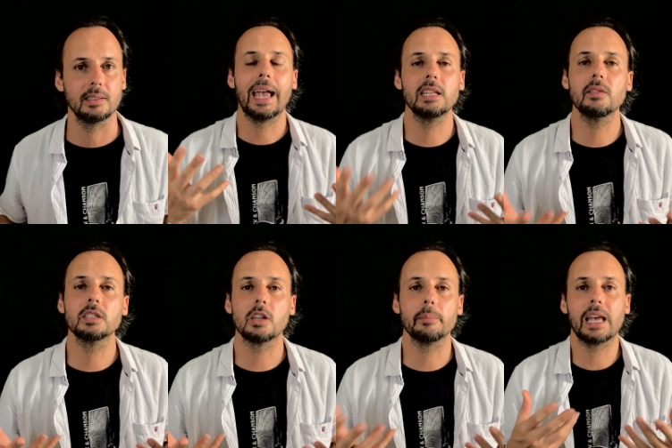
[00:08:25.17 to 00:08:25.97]
And even
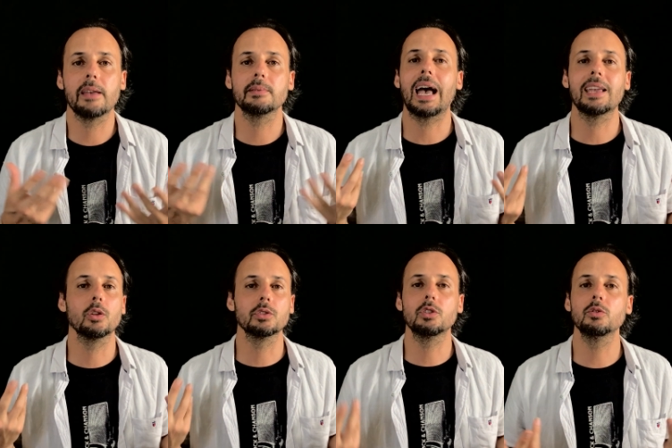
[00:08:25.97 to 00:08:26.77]
sometimes I
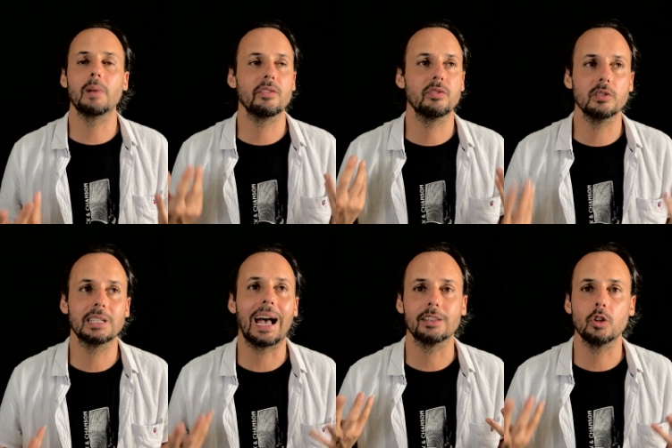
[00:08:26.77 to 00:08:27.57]
don't use my foot
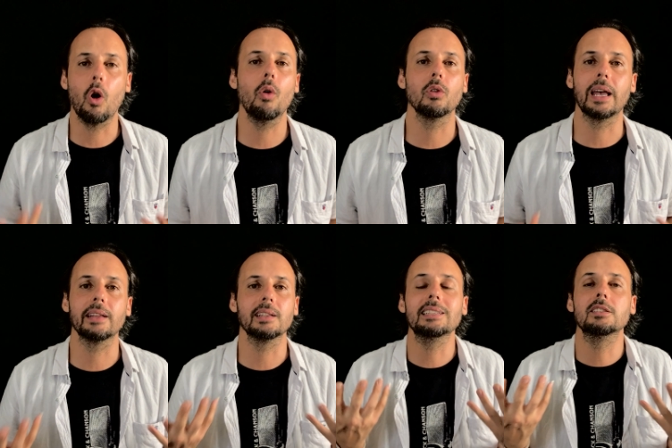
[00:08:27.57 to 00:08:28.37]
at all,
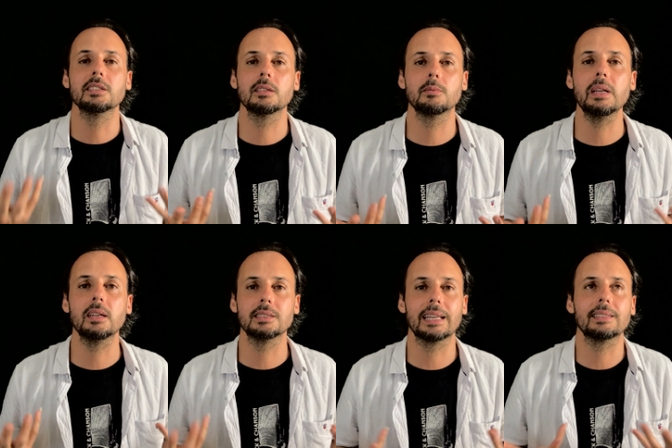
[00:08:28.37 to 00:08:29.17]
and it doesn't
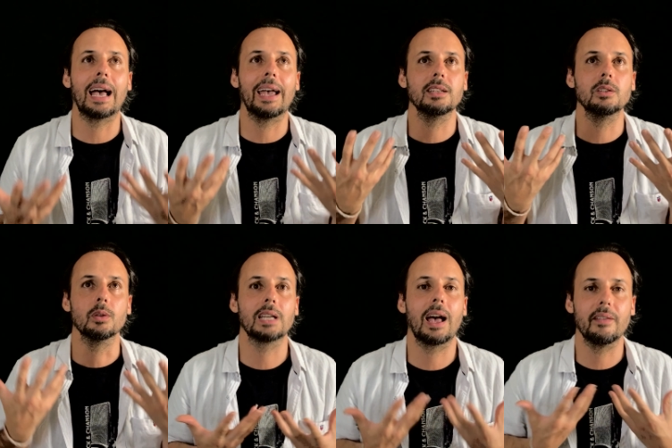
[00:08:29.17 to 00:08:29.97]
mean that I
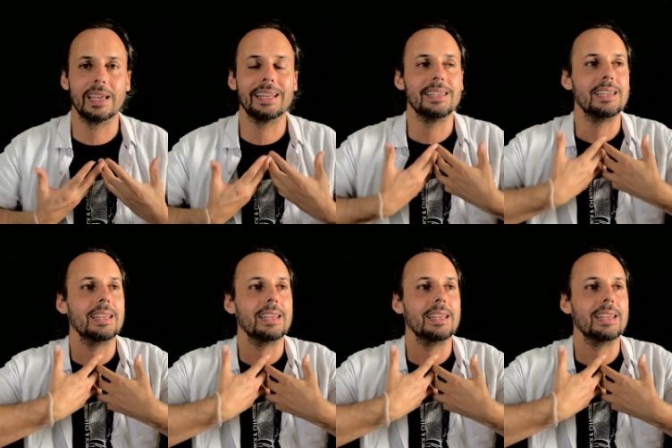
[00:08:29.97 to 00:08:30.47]
don't have any